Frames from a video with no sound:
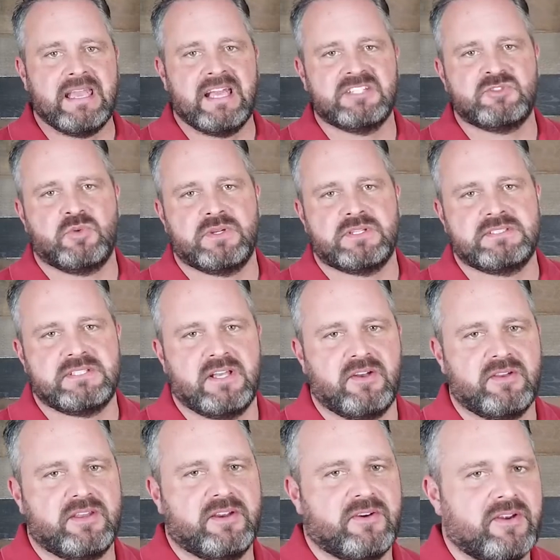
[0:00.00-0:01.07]
Hey guys, quick
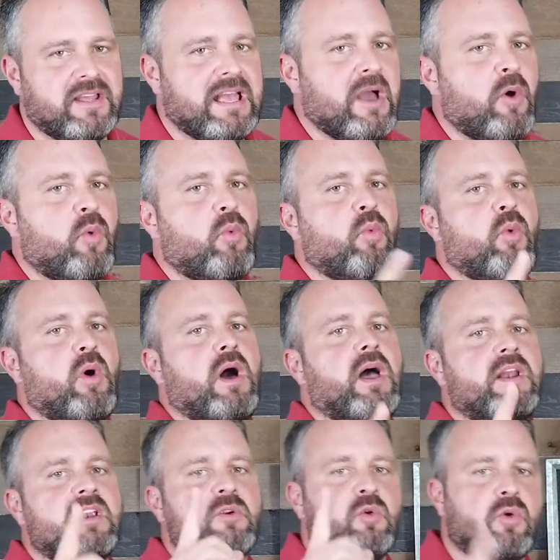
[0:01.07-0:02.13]
sale here.
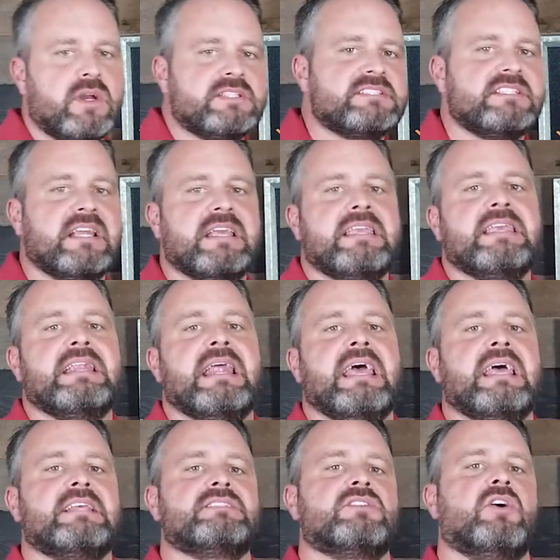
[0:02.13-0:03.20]
One question I get
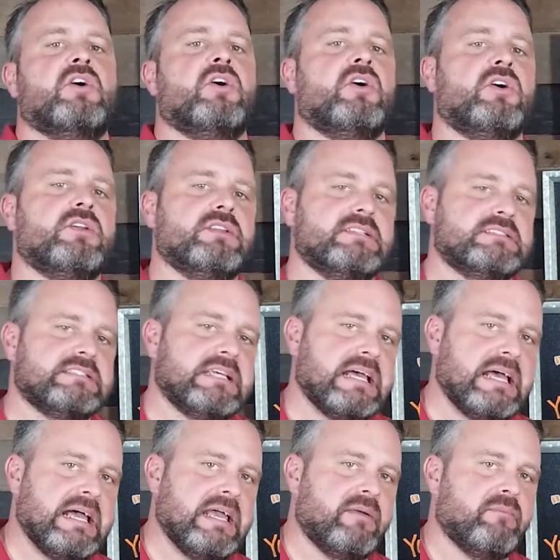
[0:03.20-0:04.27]
asked all the
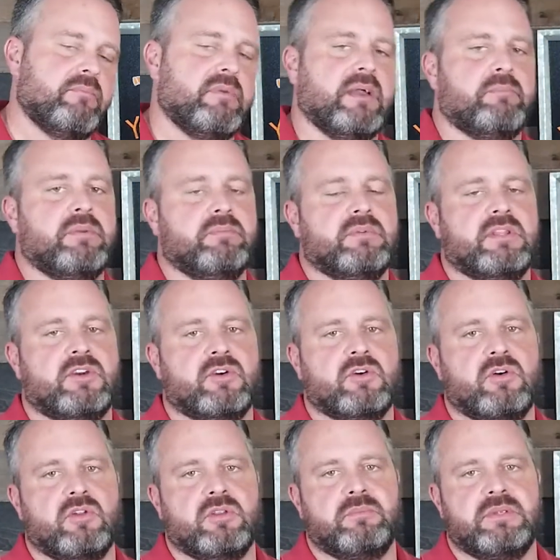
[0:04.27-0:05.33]
time by people that are
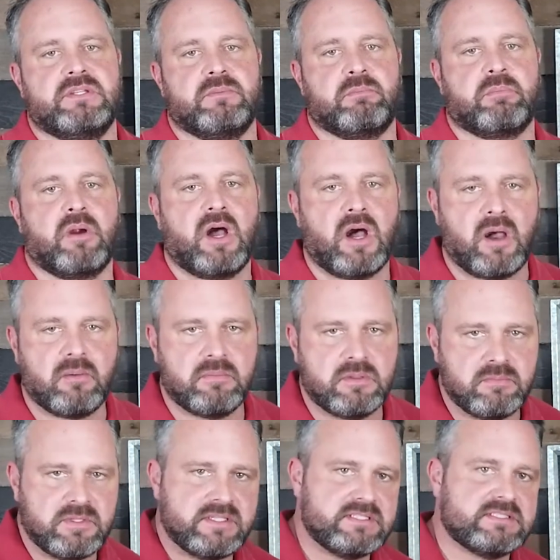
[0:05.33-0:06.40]
calling me to
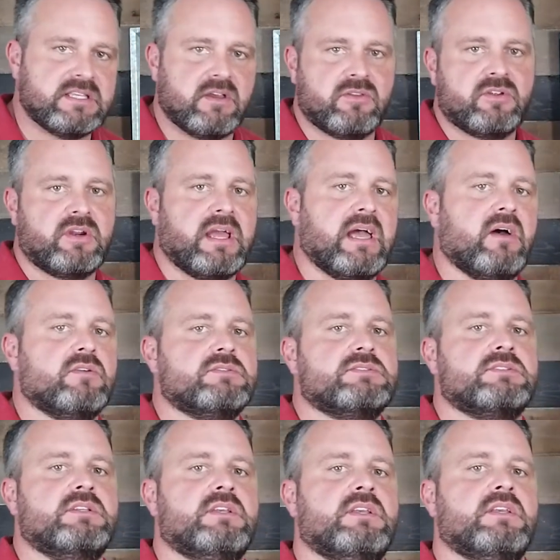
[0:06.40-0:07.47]
probably sell their
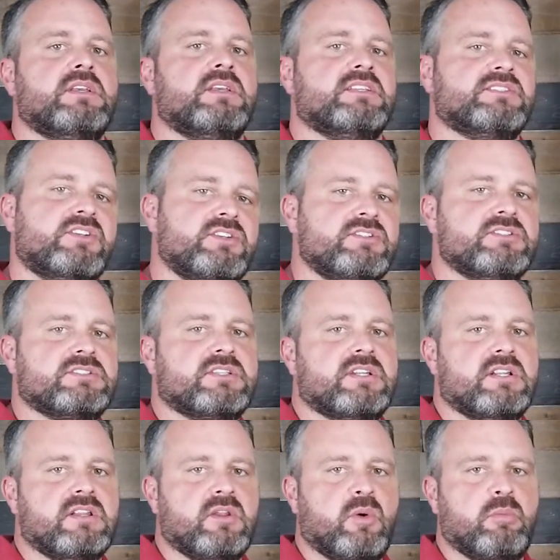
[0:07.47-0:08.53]
house is, are you just
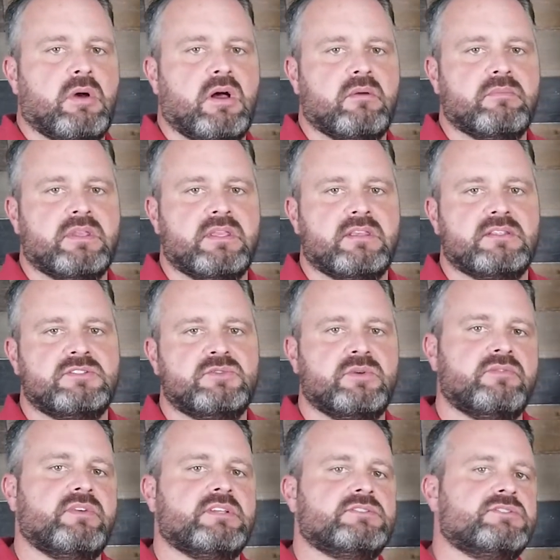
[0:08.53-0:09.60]
gonna lowball me? Do
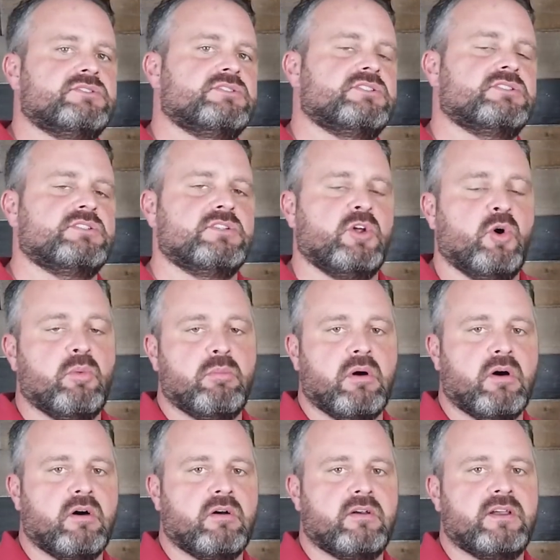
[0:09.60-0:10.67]
investors just
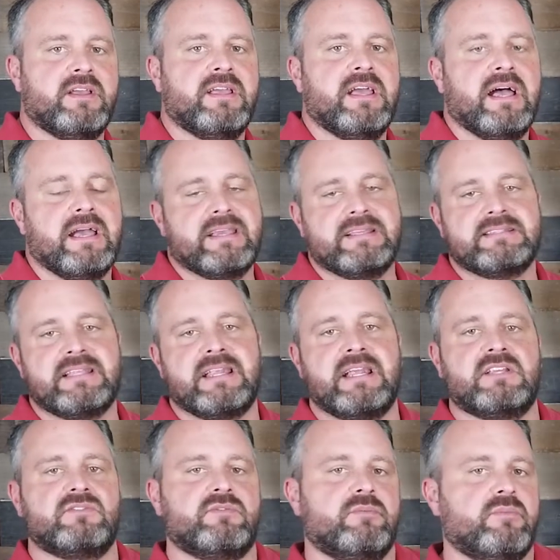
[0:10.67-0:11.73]
lowball? I get that
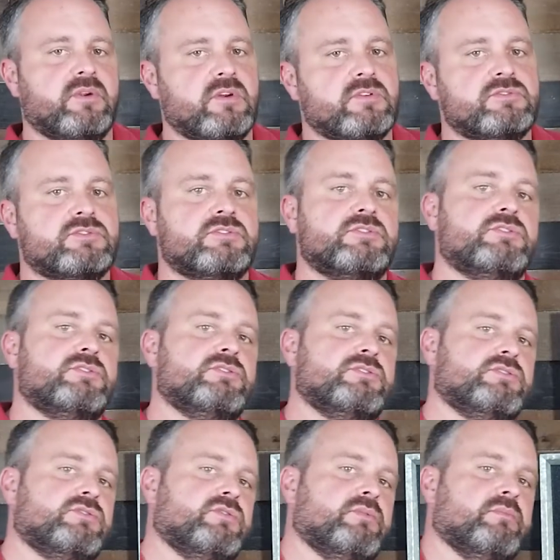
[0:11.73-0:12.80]
asked from
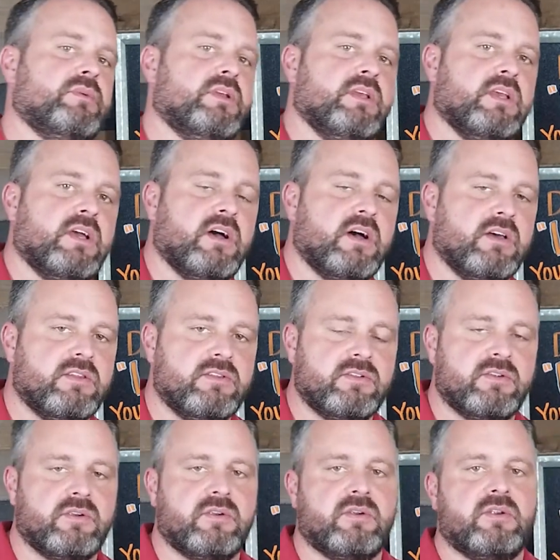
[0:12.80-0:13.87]
realtors, from
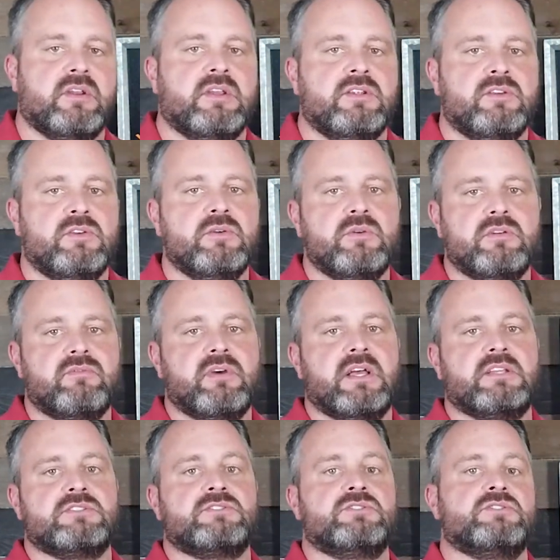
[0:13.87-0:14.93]
other new
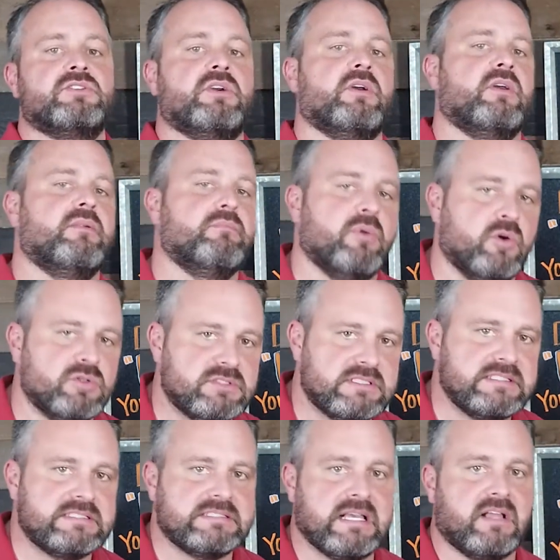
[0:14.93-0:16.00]
investors, and
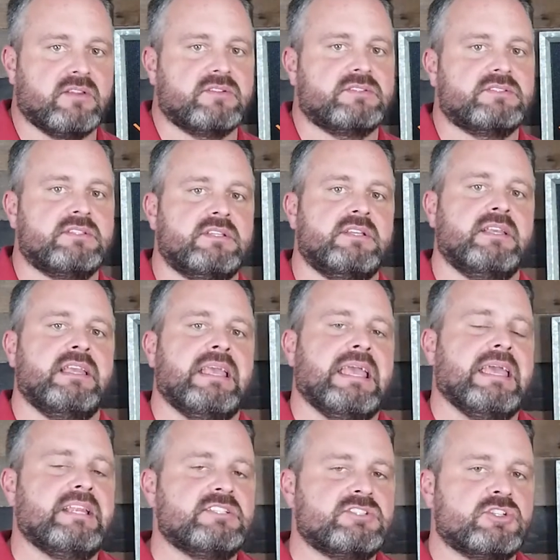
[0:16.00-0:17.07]
mostly sellers.
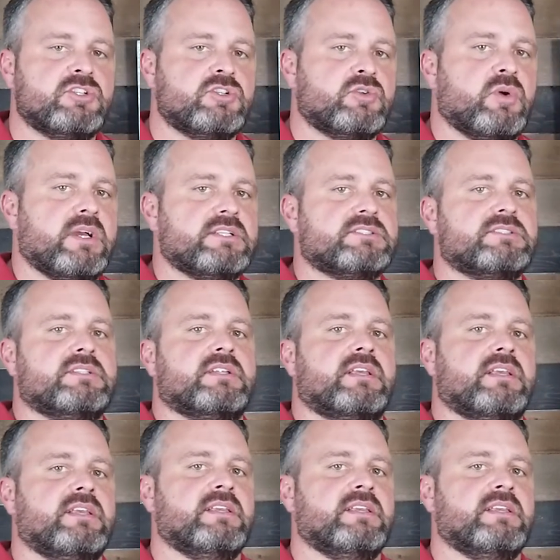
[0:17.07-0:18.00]
And it's a good question.